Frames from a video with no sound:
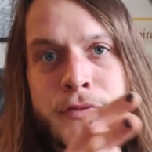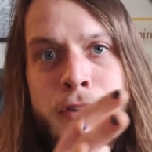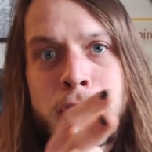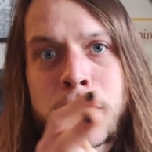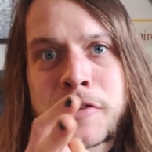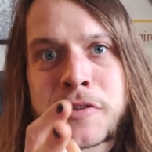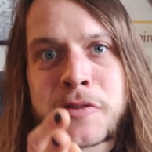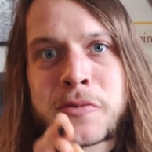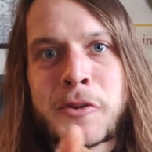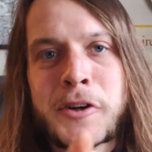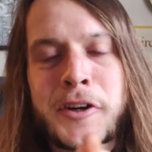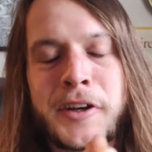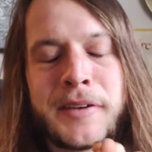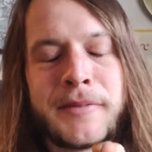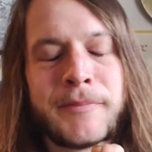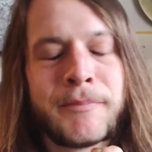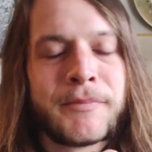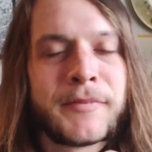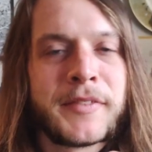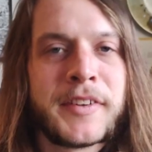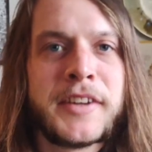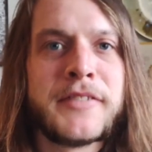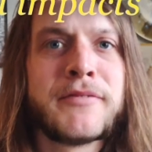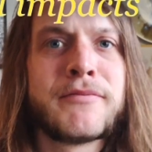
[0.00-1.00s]
first one,
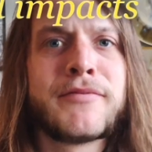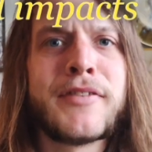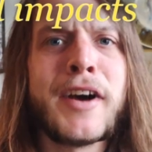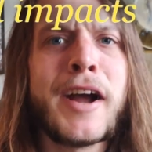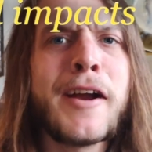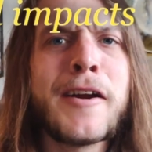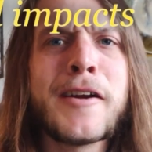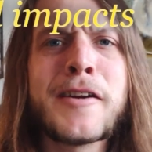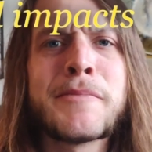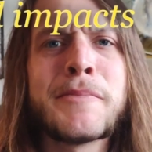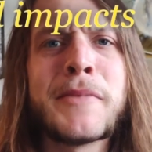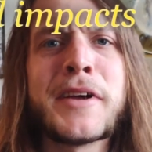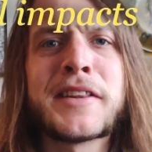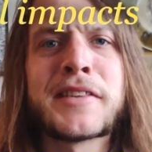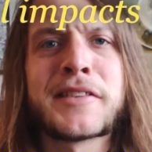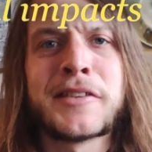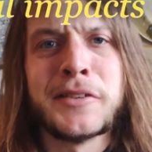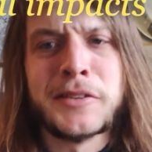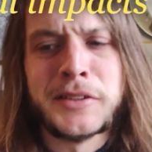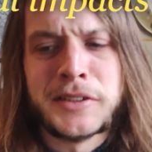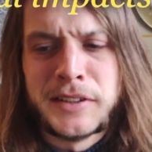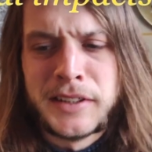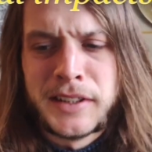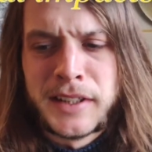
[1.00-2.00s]

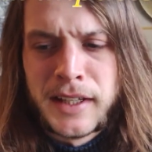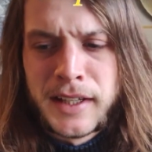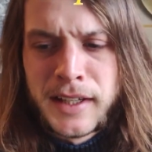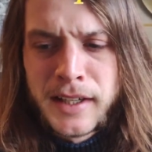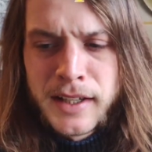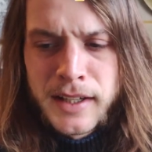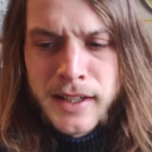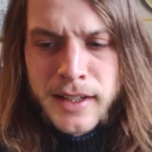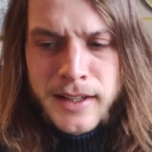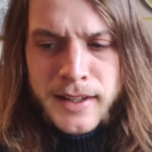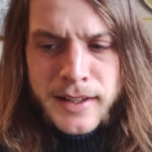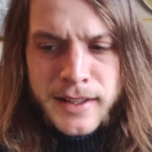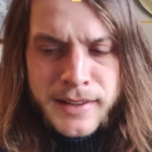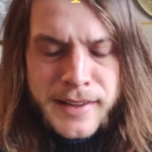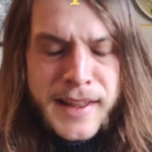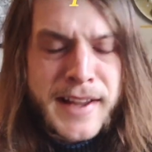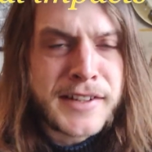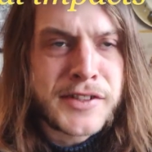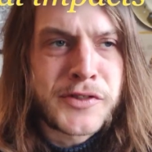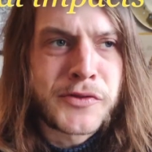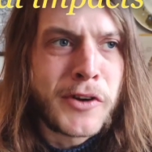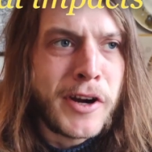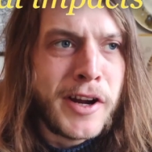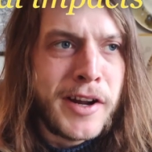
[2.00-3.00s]
environmental.
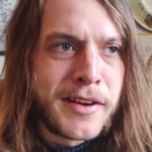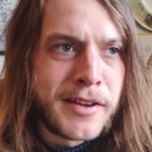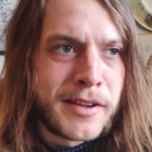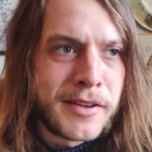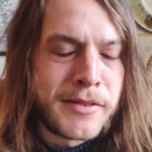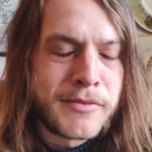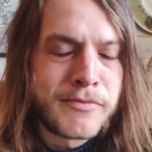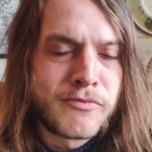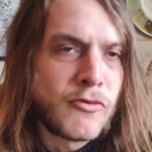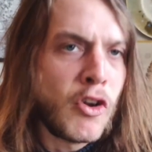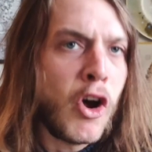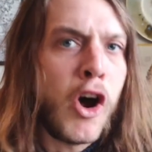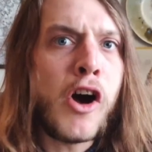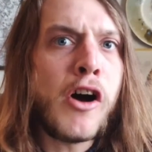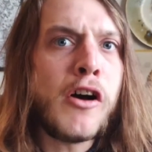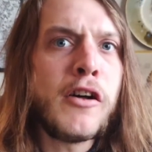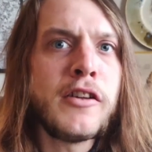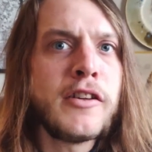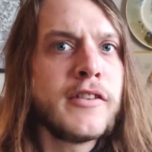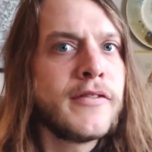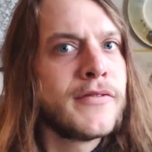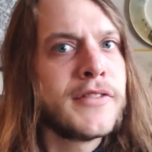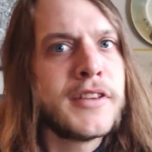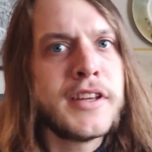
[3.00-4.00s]
That's right,
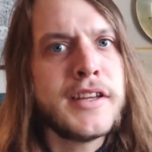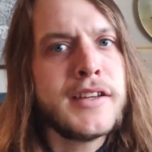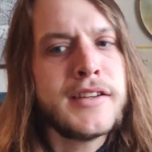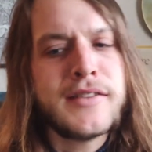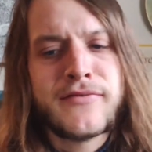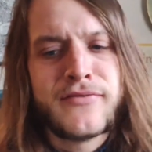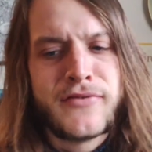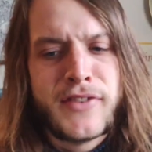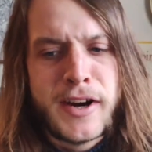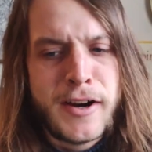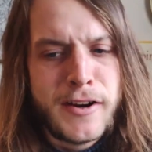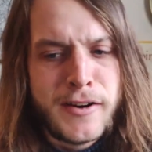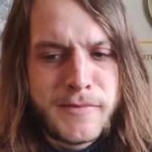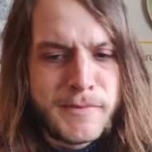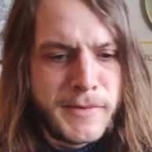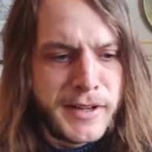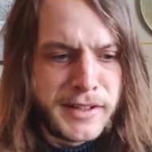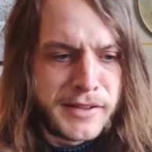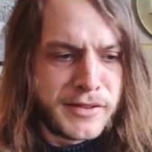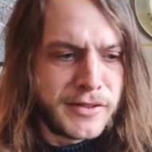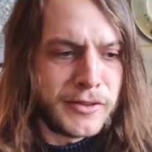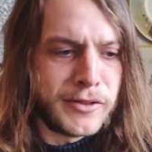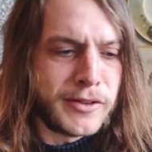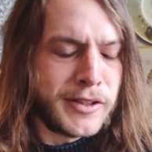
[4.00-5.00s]
all of the
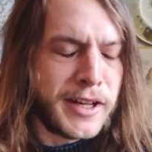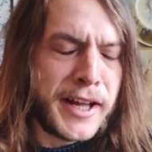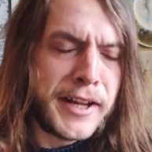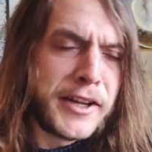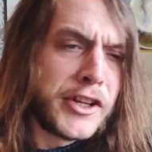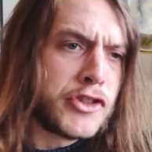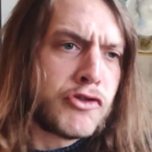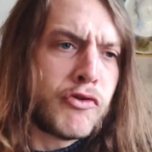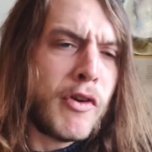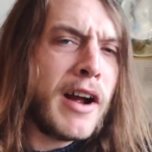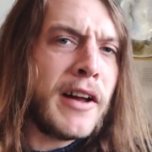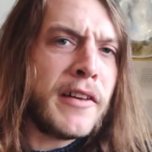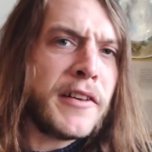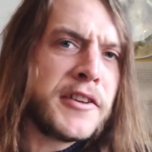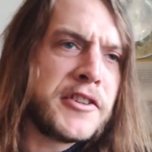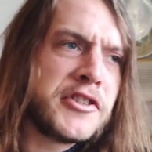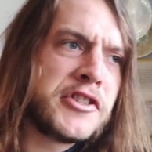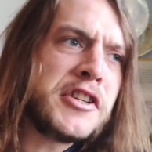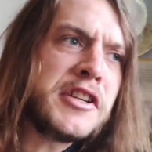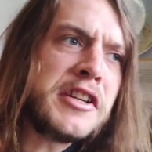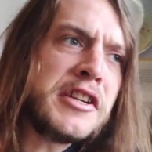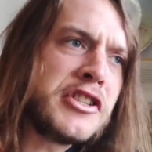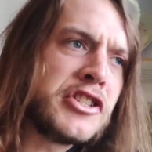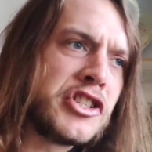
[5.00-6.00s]
environmental,
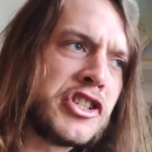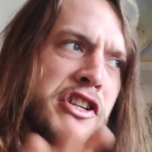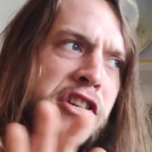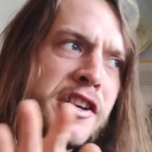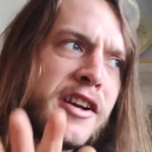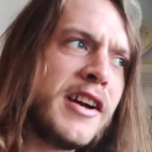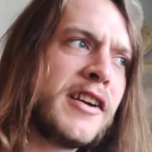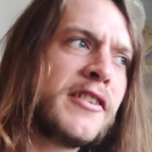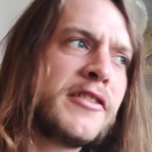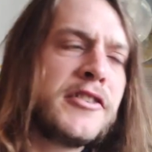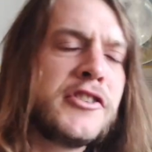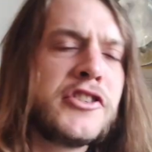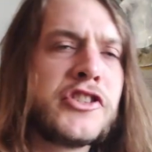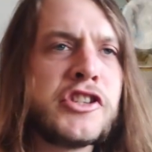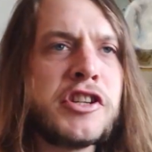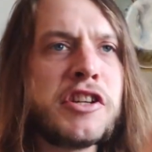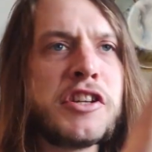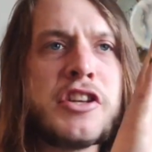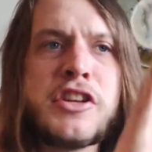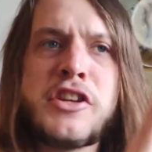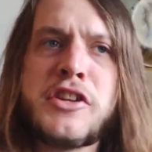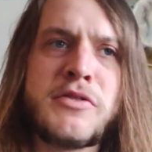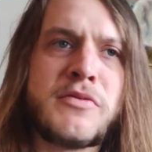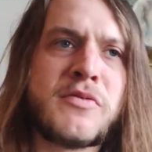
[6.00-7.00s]
hydrology,
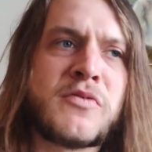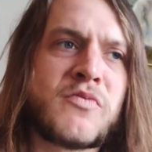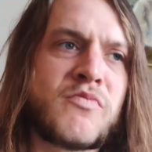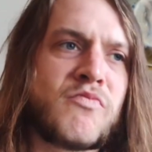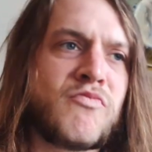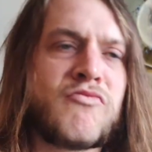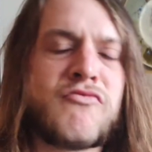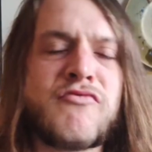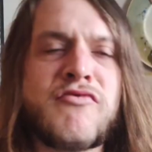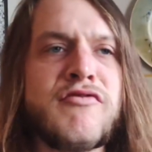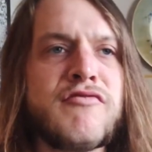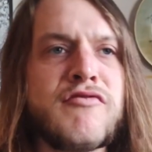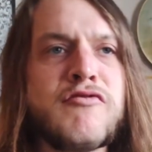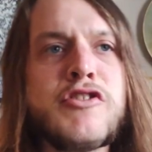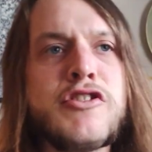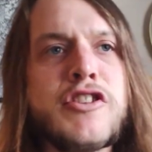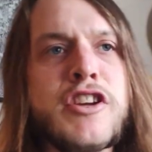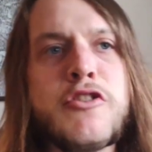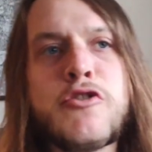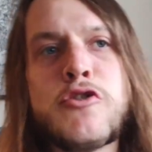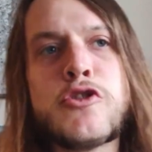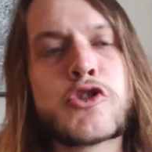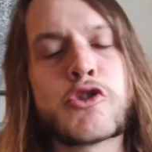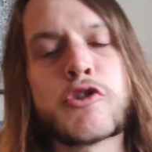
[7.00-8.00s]
geology,
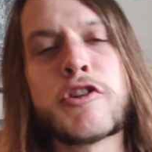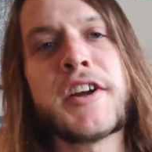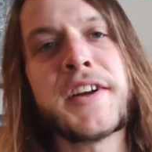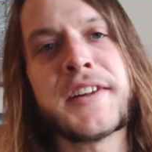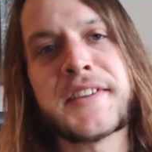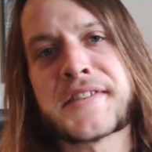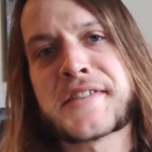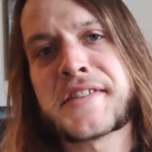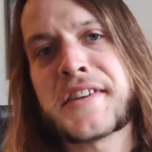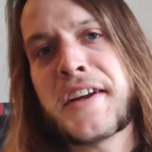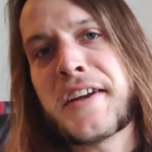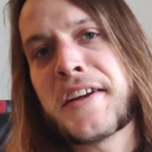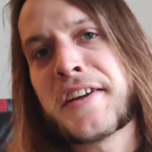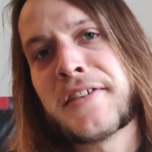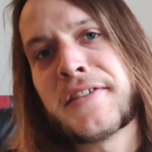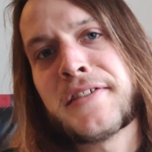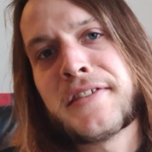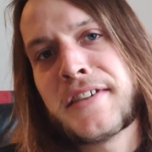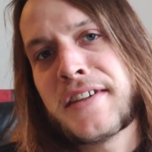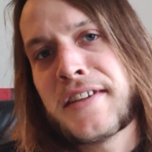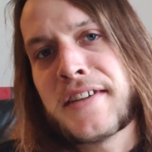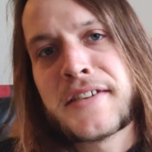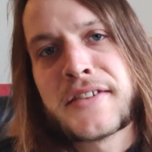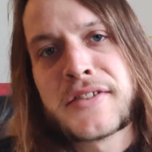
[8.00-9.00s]
nutrient
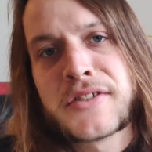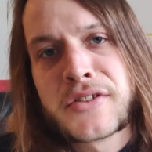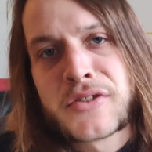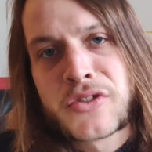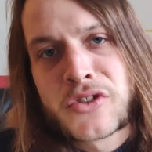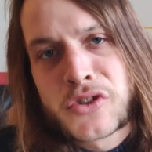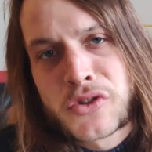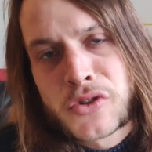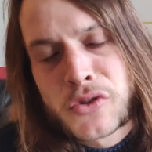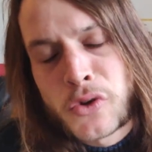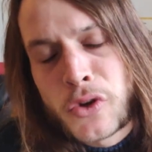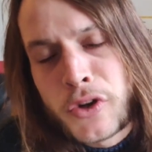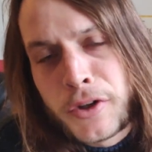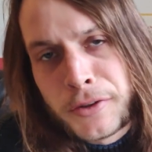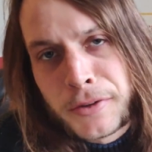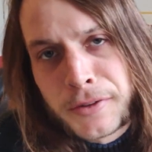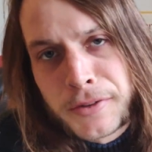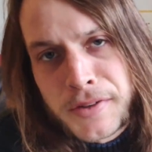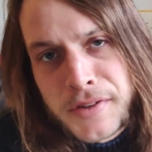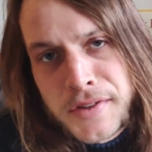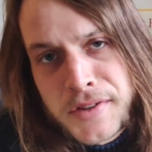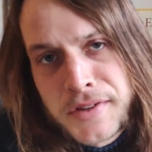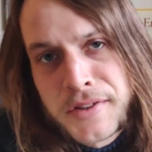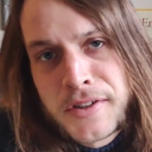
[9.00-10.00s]
cycling, soil
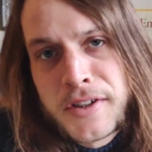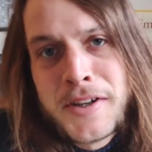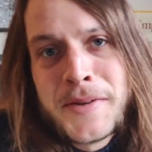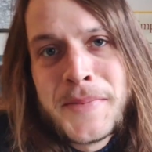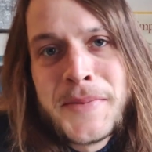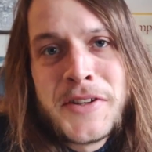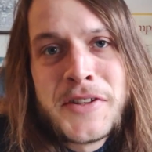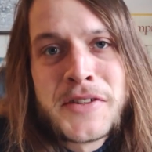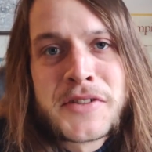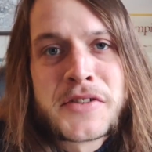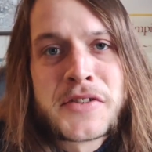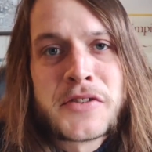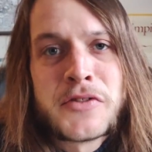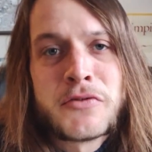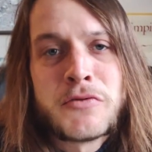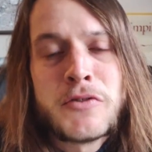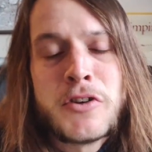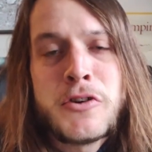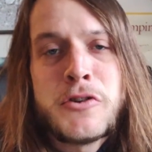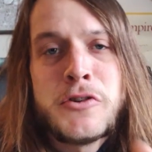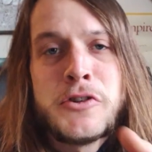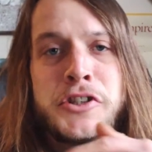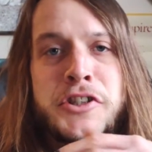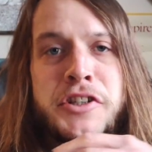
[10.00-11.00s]
disturbance,
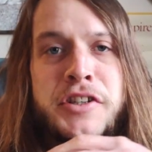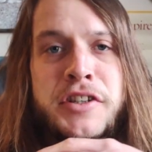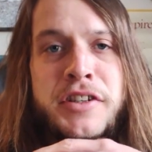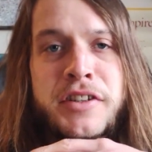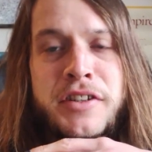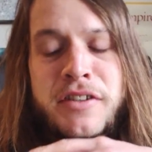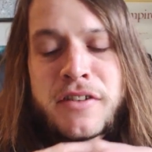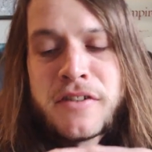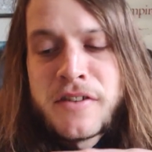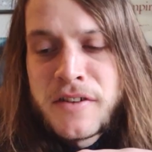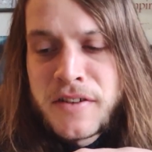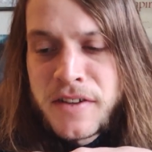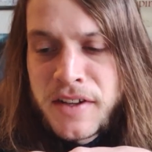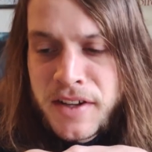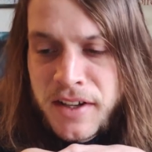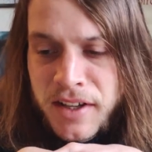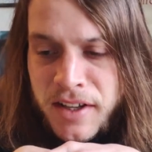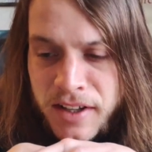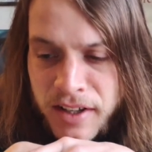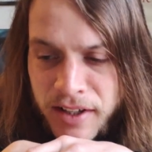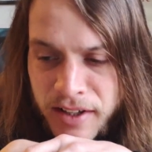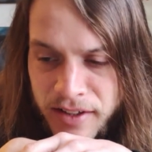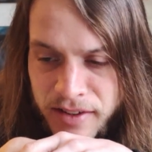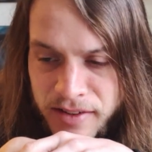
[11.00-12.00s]
erosion, and all
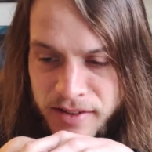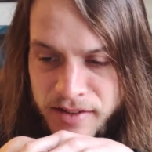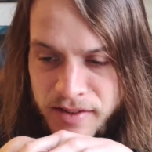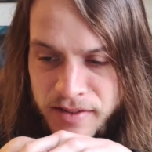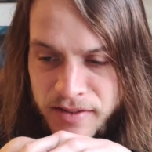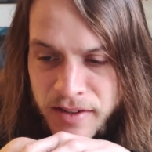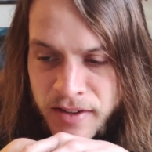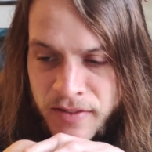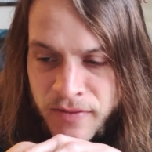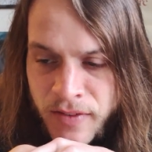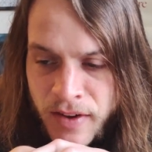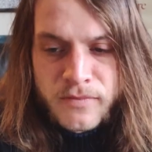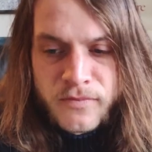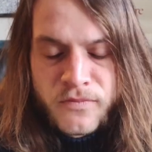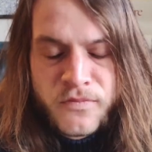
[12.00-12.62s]
that kind of stuff.